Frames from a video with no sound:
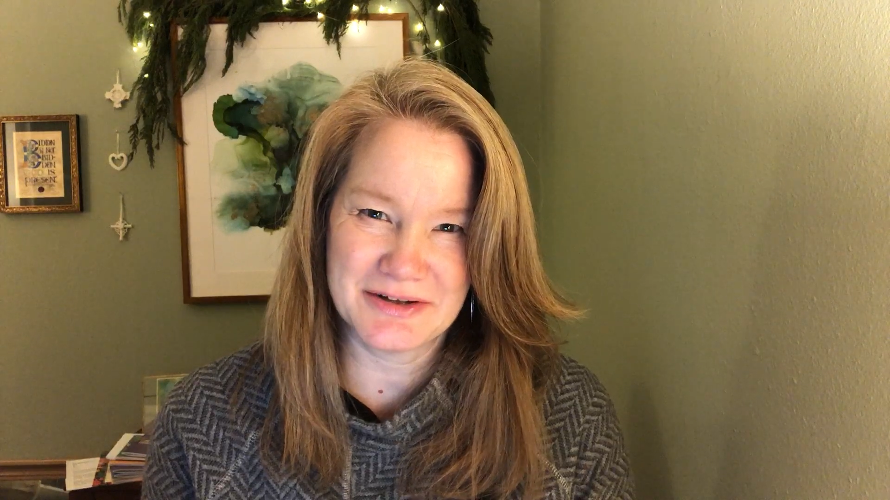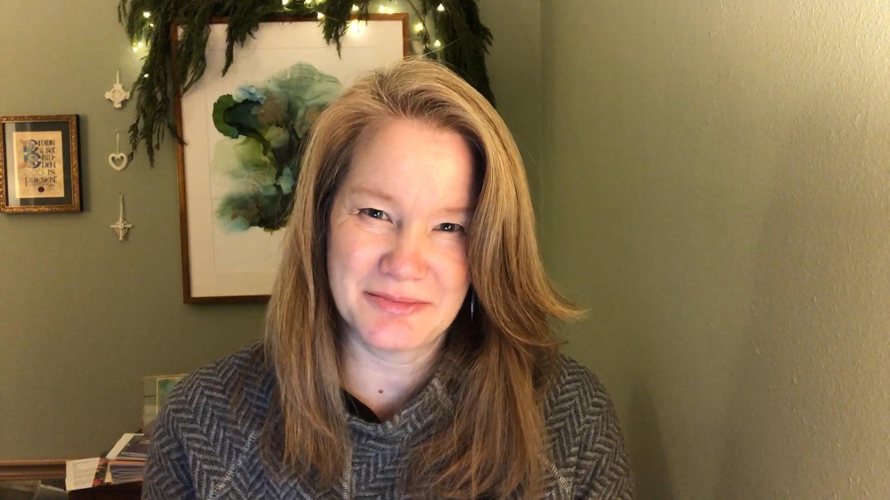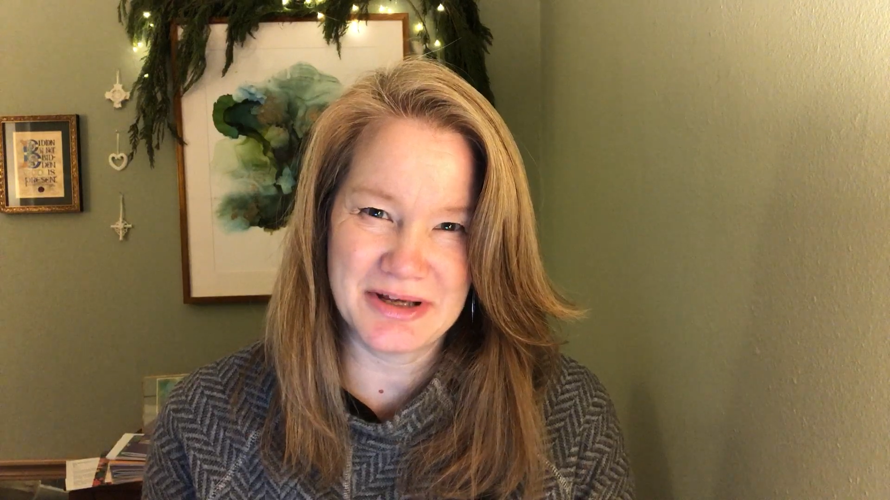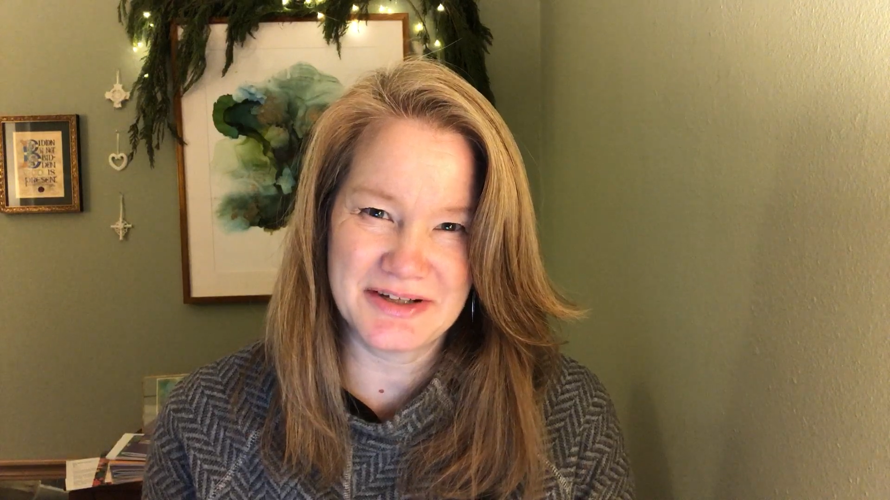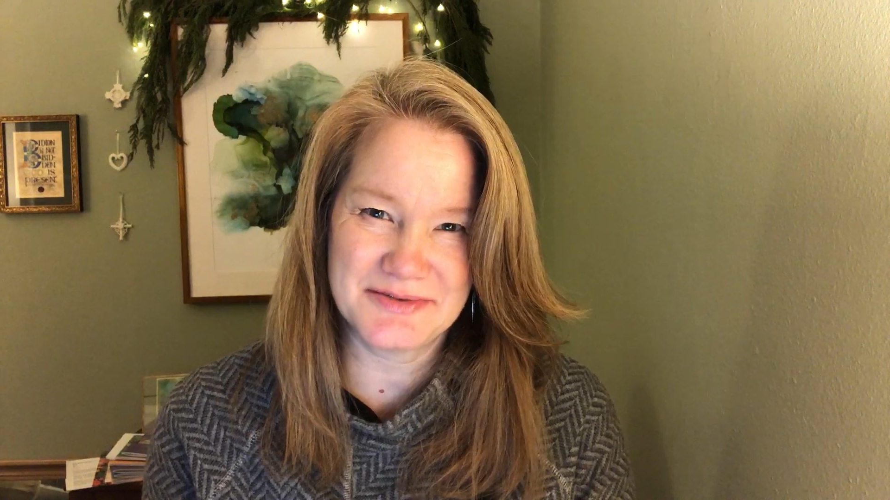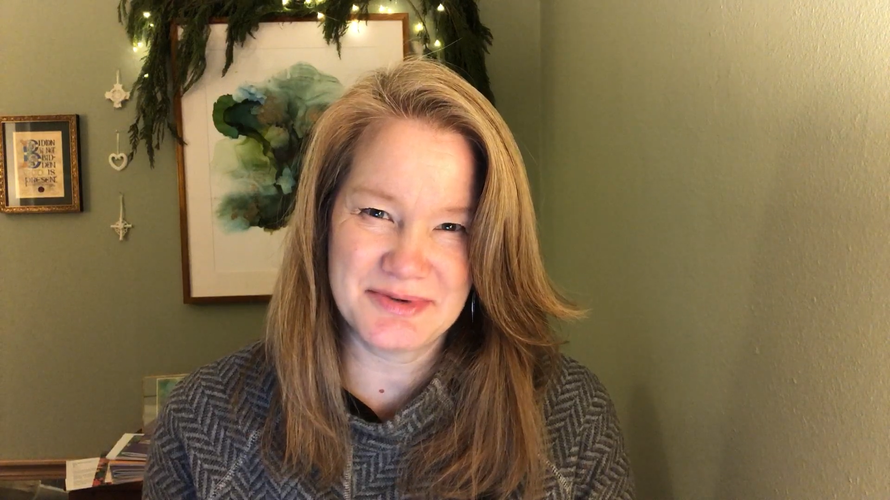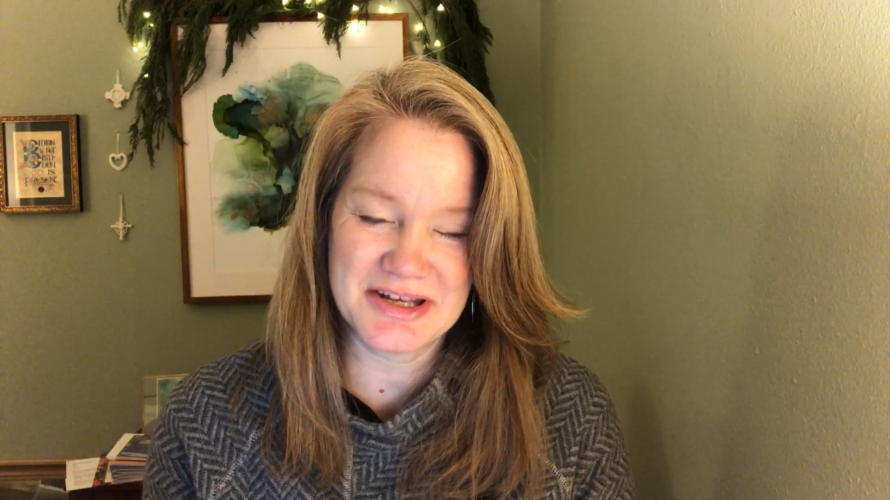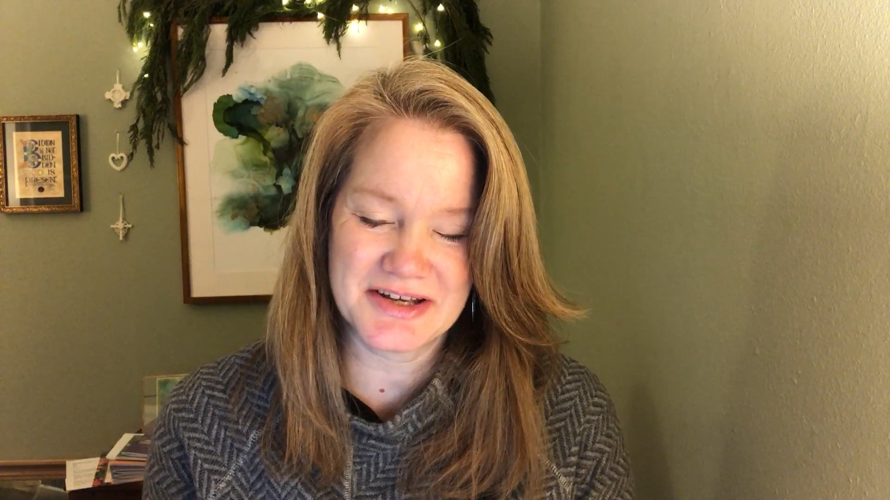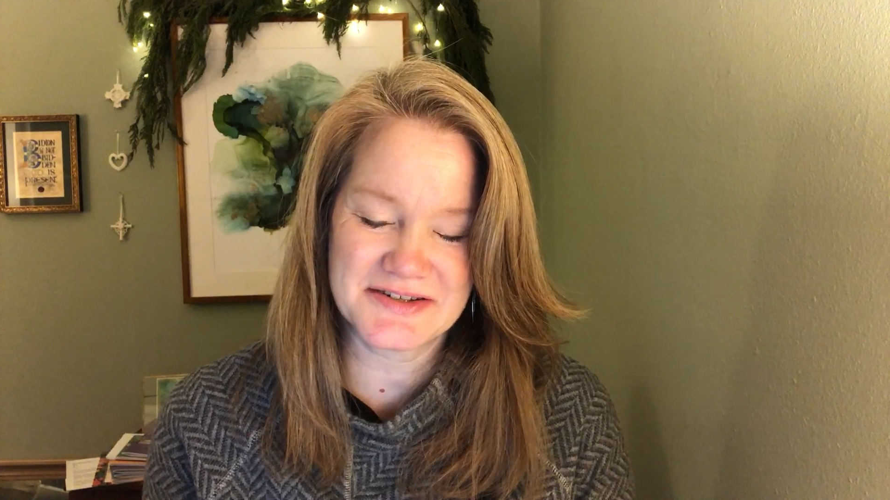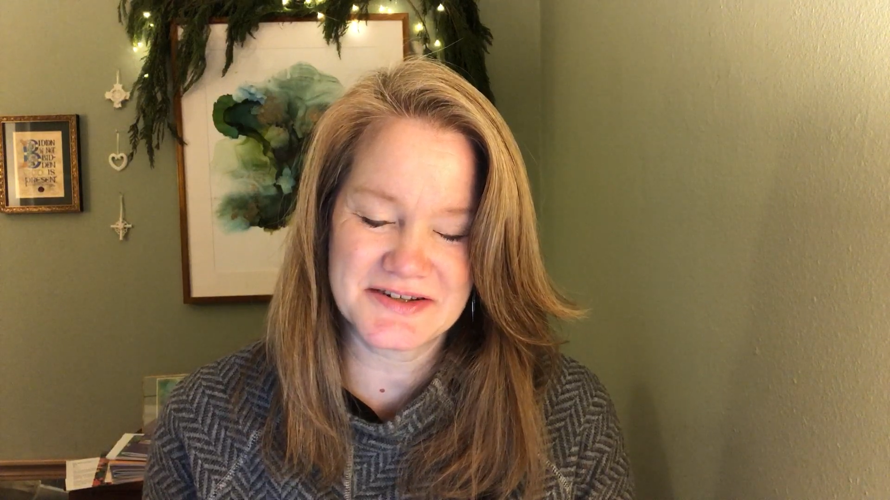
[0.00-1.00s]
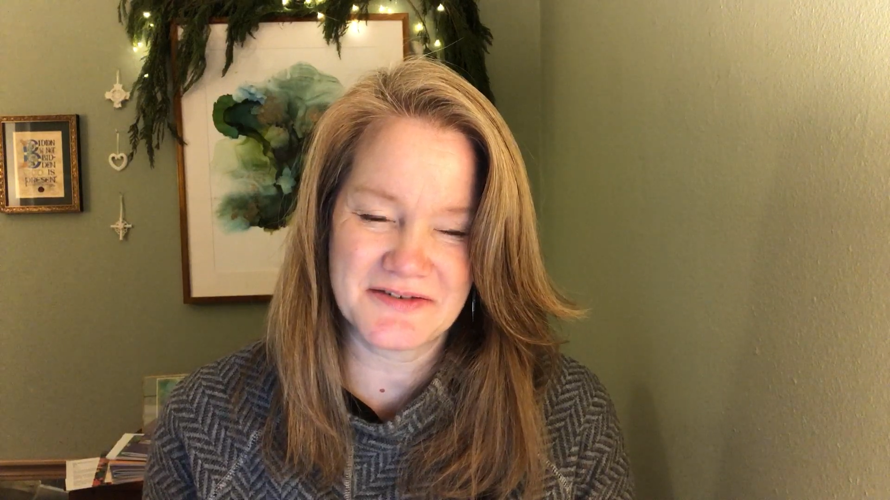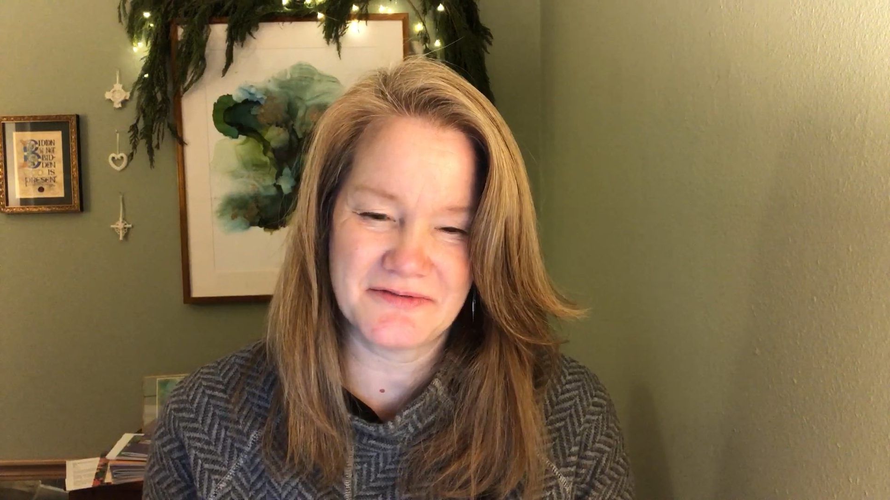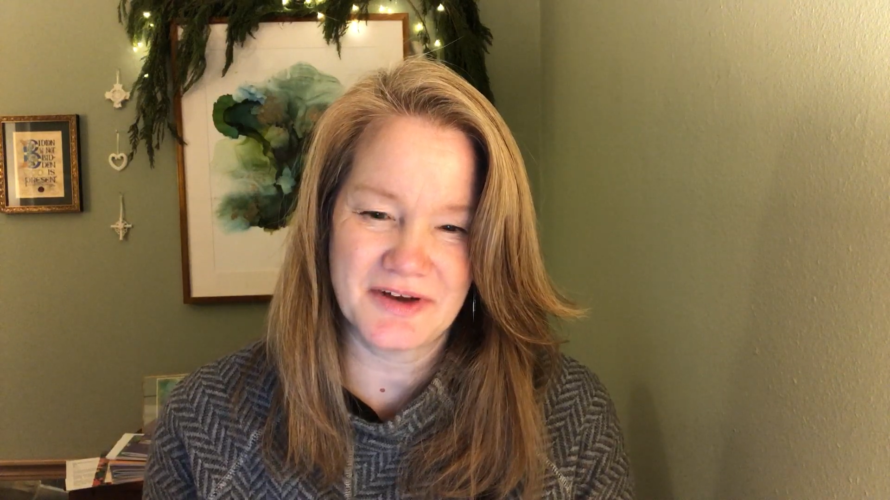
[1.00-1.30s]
a bit because of